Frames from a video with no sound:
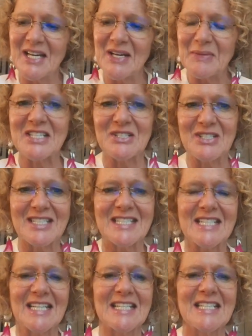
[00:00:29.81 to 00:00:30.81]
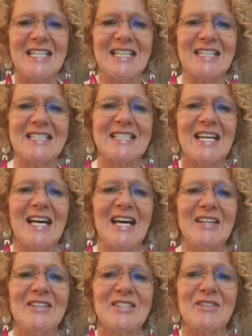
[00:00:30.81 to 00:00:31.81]
misunderstandings,
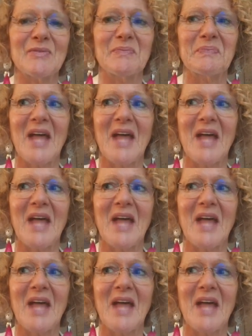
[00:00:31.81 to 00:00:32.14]
and